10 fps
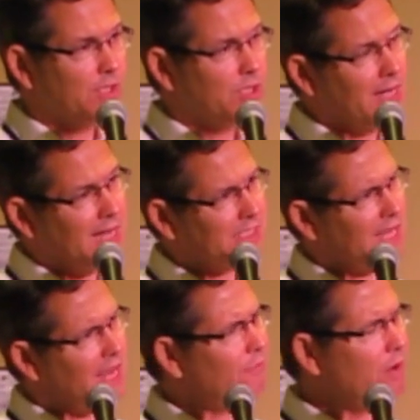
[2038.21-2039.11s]
And she
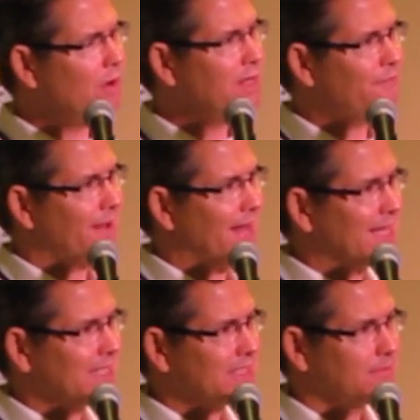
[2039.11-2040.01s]
asked everyone to
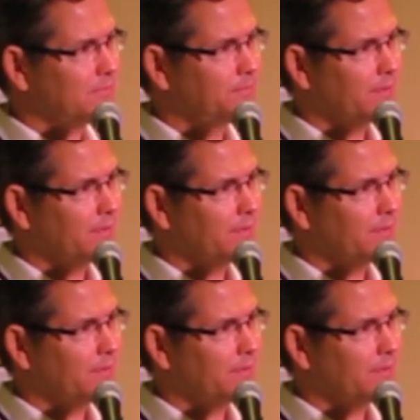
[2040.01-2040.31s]
fast.